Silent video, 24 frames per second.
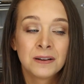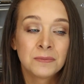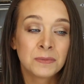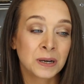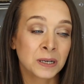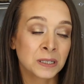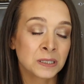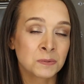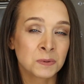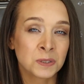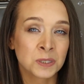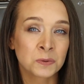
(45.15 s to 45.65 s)
My
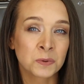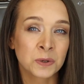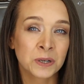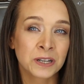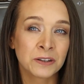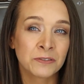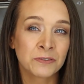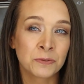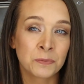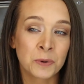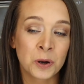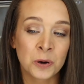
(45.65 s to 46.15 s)
husband's
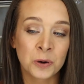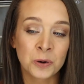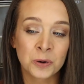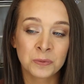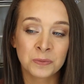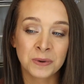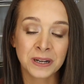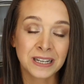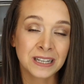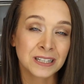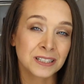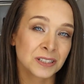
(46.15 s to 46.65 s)
working from
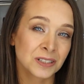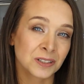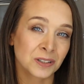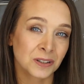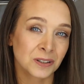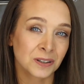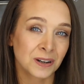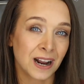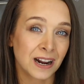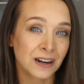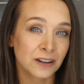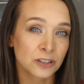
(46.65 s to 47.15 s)
home. My kids
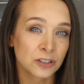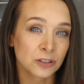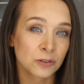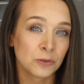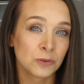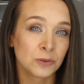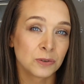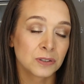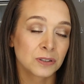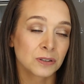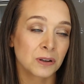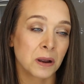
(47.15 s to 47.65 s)
are out of
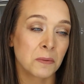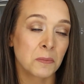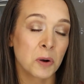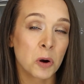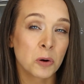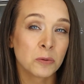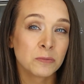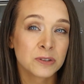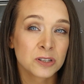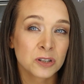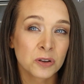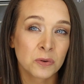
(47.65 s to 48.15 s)
school, so I'm
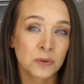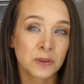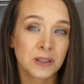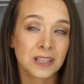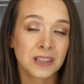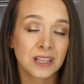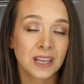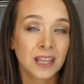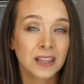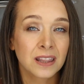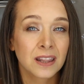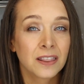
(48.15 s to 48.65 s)

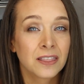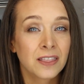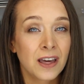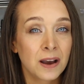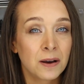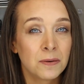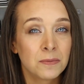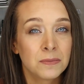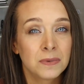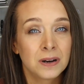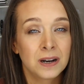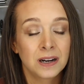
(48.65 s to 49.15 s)
homeschooling
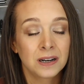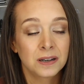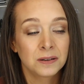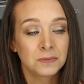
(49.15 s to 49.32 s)
them.